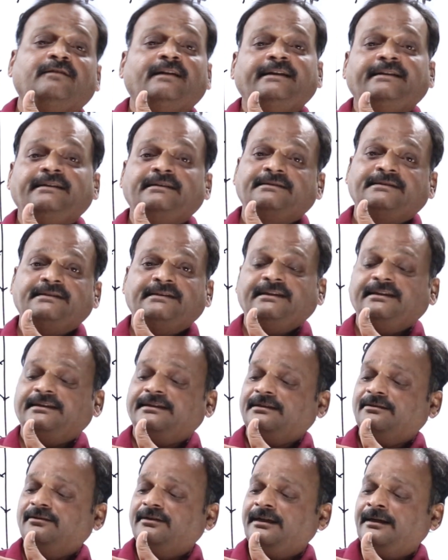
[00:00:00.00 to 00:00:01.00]
light
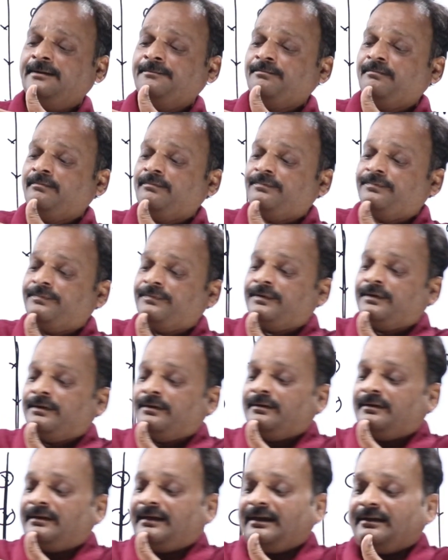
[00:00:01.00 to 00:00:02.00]
incident. Okay.
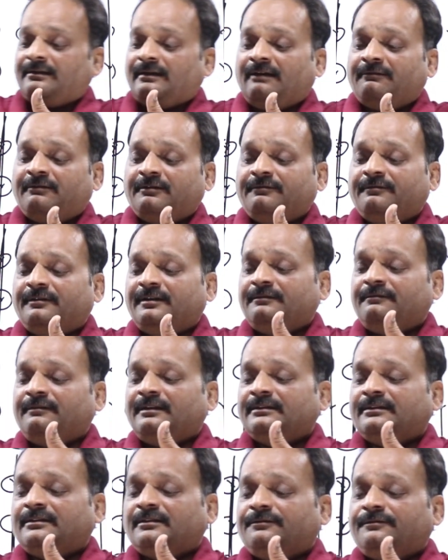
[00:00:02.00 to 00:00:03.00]
Right, our
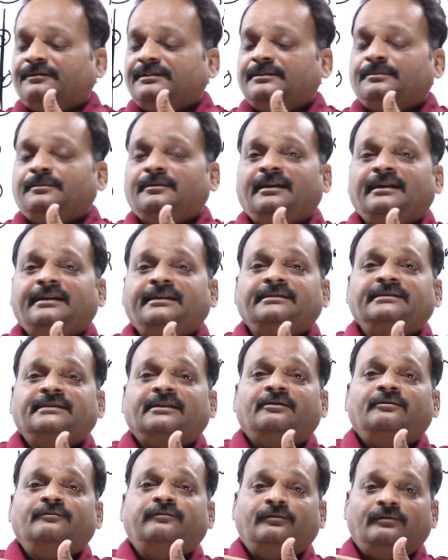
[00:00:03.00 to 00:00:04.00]
wavelength of visible light is
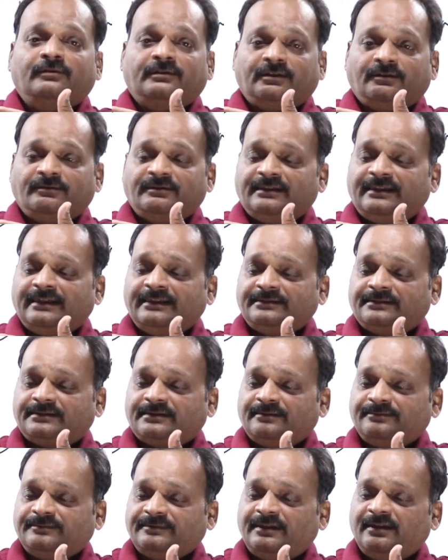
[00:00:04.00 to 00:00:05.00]
around 4000
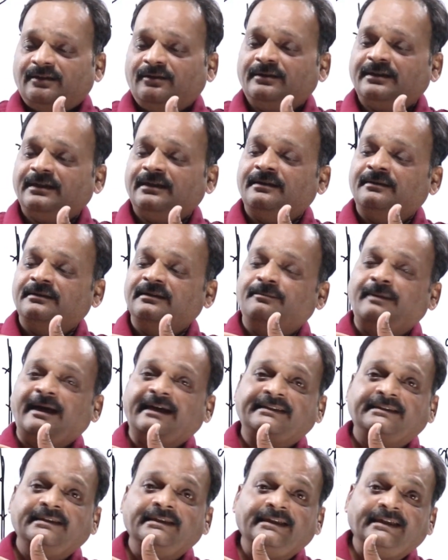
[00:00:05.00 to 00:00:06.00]
angstroms. Okay, the
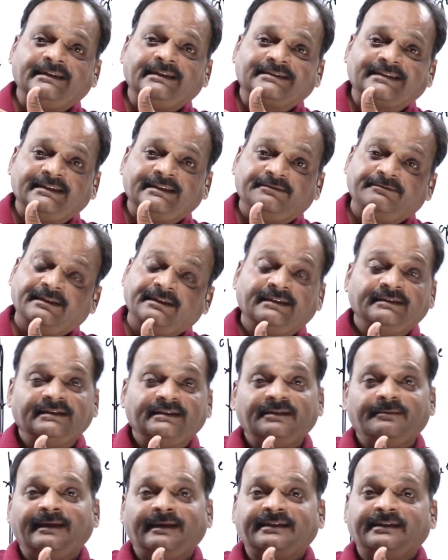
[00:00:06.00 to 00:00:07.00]
bacteria size, we can
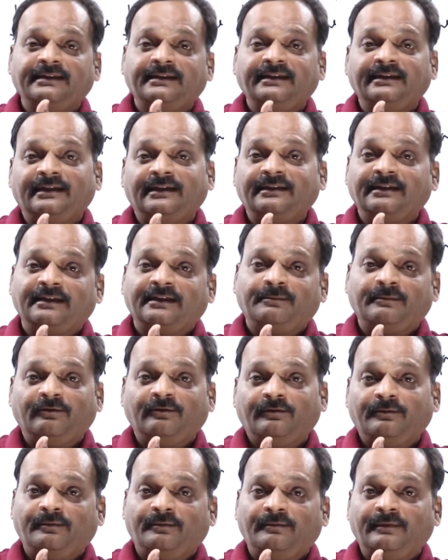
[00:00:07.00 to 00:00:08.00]
see bacteria under
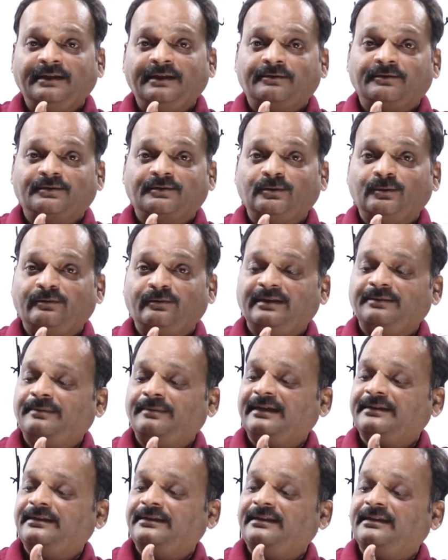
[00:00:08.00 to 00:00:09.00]
a microscope. Why
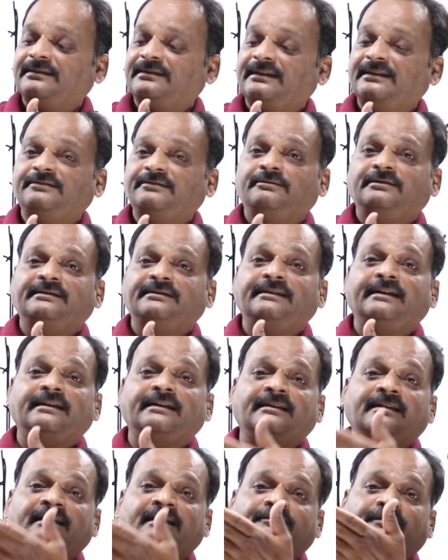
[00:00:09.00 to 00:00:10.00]
bacteria size is
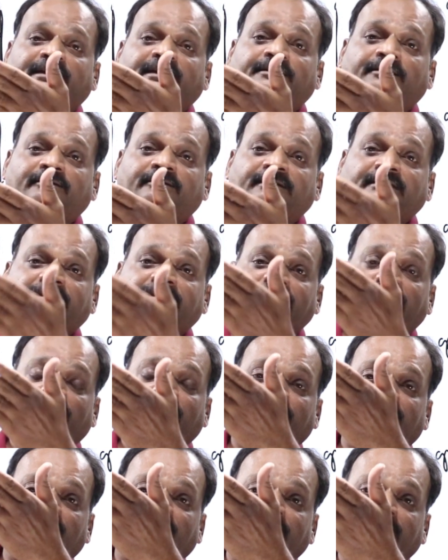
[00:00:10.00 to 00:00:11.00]
greater than 5000, it's
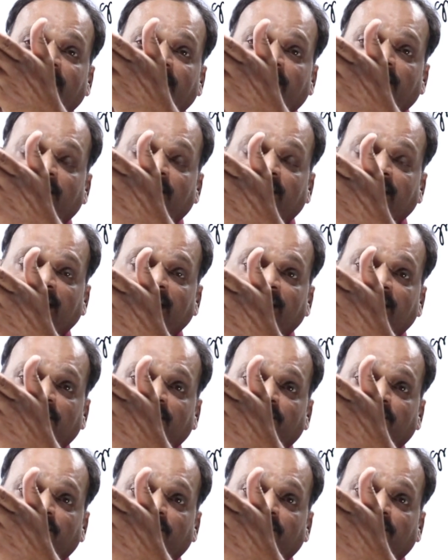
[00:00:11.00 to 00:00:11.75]
around 10